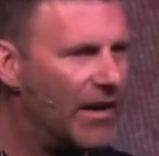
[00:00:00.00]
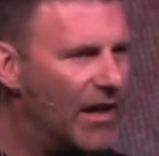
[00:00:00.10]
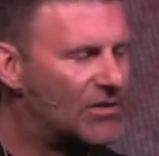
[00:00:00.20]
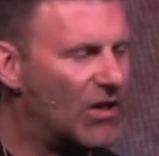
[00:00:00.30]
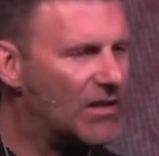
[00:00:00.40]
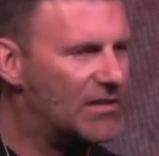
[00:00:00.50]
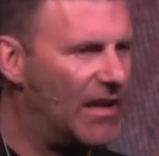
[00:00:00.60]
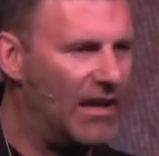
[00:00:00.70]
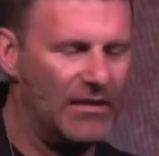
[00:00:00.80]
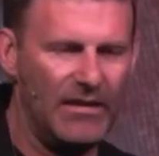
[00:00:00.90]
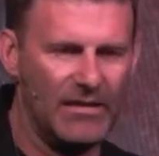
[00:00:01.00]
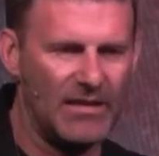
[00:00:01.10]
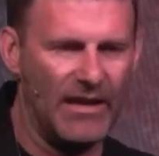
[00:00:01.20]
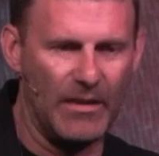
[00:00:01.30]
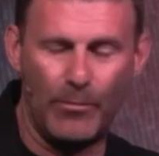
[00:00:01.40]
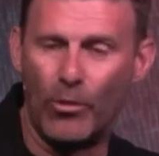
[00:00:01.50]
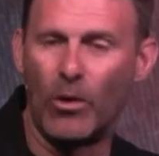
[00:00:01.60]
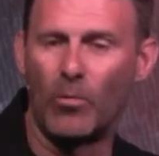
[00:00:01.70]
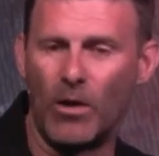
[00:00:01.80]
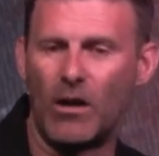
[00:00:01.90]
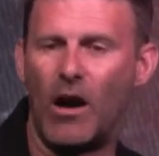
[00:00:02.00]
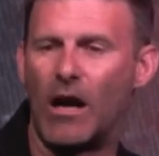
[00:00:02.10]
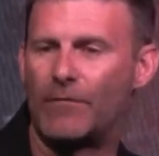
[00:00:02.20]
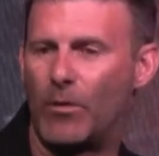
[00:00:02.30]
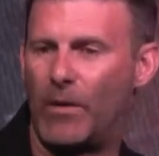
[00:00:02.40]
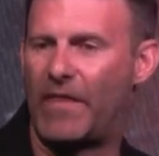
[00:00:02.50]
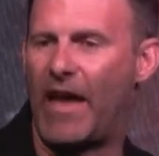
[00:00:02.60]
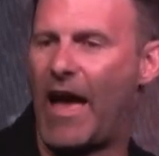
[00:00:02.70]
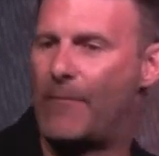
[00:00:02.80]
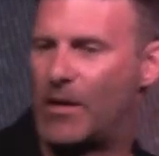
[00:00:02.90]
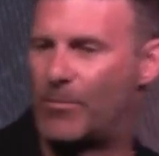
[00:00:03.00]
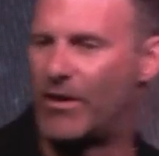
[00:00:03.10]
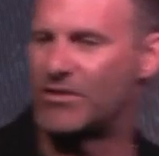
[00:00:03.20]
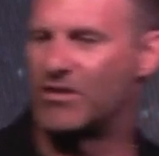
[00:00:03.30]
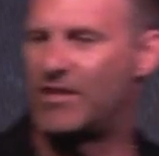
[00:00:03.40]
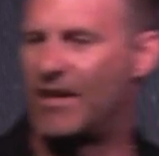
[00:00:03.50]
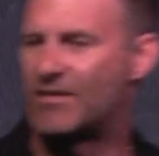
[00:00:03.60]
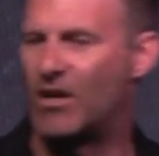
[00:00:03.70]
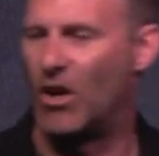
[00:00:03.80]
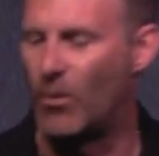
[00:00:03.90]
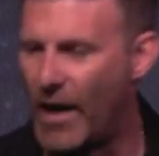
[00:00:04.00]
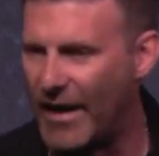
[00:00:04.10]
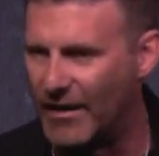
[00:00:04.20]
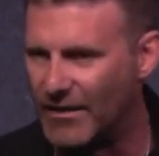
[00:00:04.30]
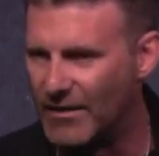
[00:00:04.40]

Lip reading: it starts saying things like the poor work hard for what they have, but oppression takes it all away.